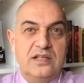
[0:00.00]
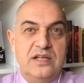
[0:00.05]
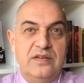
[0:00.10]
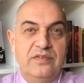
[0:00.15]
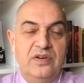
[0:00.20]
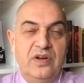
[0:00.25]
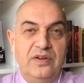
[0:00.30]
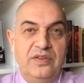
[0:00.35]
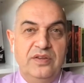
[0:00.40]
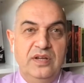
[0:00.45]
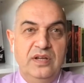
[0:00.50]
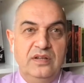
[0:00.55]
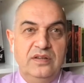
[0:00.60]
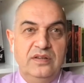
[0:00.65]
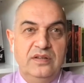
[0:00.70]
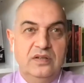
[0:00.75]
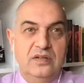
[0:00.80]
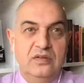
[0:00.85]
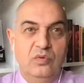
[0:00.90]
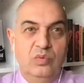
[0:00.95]
and I think
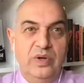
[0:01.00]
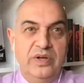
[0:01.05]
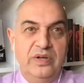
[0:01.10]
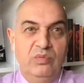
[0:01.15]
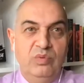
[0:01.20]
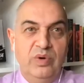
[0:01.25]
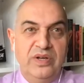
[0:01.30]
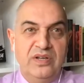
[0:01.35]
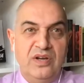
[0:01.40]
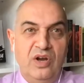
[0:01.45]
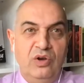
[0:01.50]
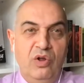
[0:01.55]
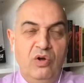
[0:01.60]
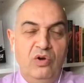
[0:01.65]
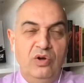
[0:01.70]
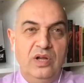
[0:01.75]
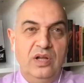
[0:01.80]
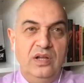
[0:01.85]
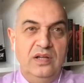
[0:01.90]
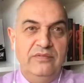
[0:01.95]
that we no
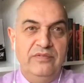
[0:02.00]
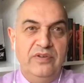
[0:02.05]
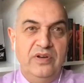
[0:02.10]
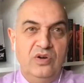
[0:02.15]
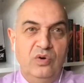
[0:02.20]
longer live in